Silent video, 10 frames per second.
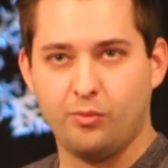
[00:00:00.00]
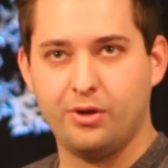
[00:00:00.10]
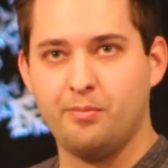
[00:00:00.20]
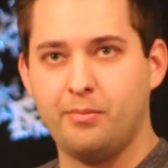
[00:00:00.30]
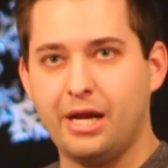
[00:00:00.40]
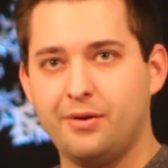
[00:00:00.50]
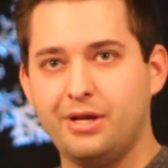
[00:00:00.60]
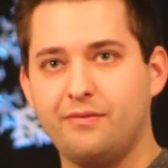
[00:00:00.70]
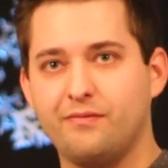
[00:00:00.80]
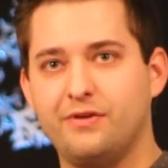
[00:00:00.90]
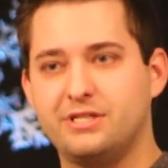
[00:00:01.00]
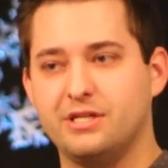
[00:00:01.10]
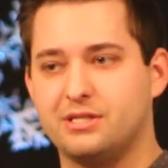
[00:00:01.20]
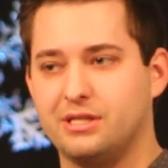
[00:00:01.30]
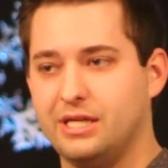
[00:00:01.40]
when Mary
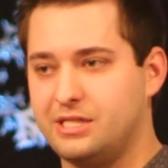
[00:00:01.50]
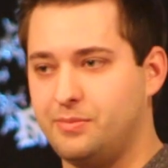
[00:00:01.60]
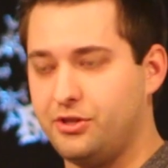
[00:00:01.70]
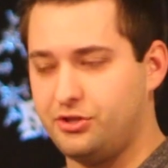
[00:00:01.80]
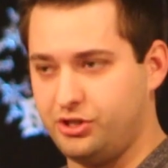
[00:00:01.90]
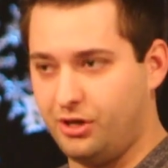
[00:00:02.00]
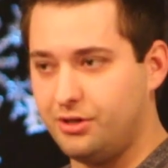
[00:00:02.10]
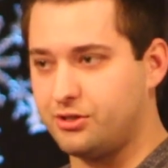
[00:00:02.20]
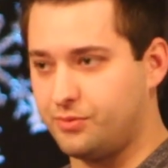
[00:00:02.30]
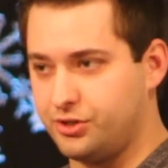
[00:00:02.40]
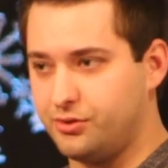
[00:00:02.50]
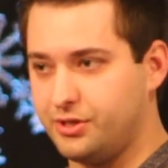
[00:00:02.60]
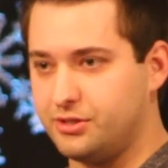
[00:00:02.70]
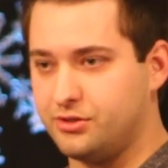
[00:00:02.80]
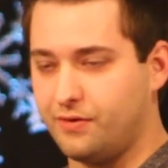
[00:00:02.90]
visits Elizabeth, she also
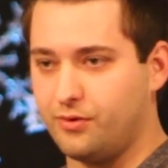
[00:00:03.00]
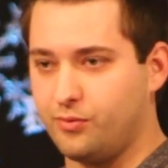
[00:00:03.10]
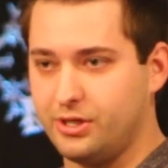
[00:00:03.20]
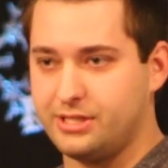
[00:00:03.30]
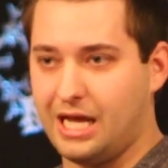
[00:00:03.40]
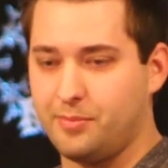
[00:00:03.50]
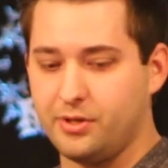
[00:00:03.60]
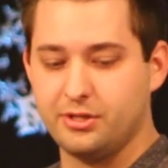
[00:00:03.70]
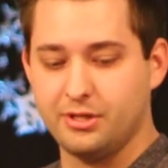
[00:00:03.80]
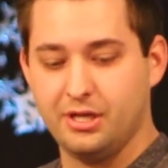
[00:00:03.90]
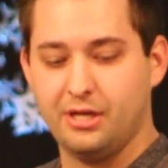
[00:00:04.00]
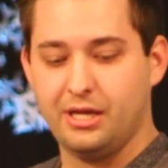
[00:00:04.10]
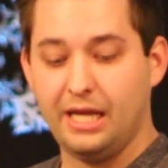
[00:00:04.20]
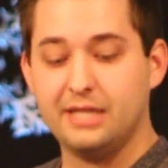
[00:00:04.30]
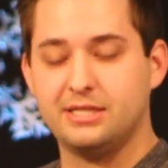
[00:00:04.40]
rejoices over what's happened.
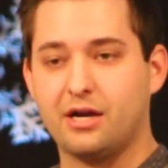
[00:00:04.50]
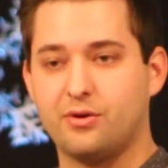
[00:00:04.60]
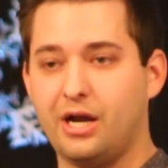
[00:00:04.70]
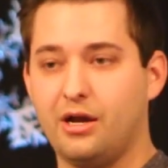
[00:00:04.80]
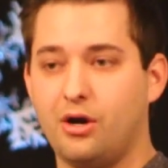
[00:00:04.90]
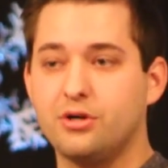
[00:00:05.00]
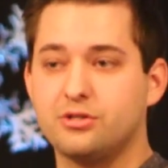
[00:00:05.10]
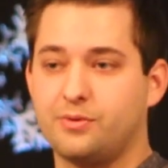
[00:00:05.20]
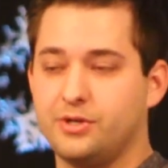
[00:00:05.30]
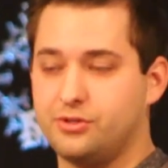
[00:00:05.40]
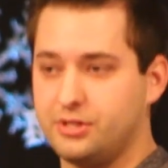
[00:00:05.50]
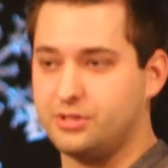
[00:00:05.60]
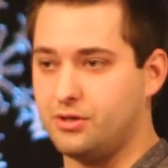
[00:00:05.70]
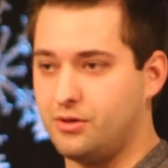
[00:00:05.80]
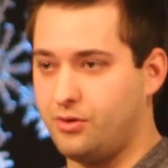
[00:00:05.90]
And Zechariah also
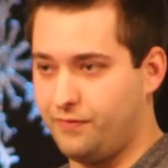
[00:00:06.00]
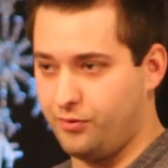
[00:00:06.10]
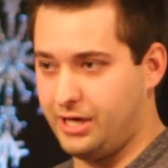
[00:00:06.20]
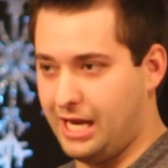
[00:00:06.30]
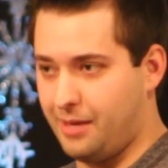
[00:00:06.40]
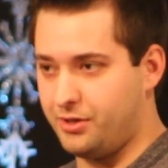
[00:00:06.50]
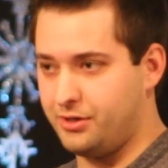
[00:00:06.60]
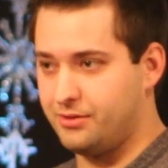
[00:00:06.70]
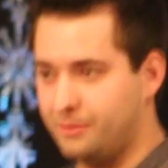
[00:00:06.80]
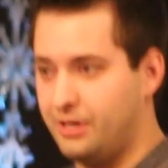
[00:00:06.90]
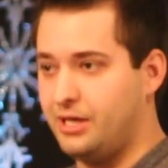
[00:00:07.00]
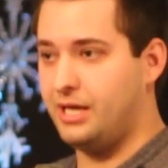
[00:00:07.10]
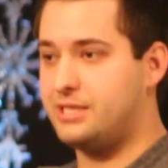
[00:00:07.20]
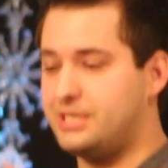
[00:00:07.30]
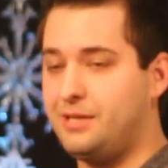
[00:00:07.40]
rejoices over what happened.
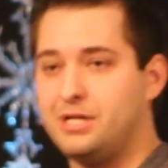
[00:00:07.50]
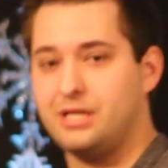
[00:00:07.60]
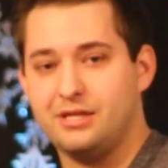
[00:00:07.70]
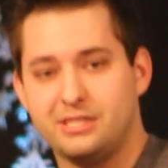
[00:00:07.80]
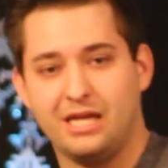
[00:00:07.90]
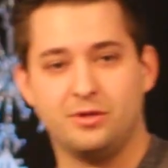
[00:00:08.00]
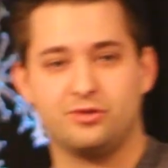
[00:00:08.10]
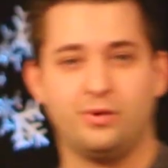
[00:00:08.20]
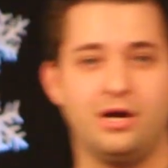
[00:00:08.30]
It's seemingly the same as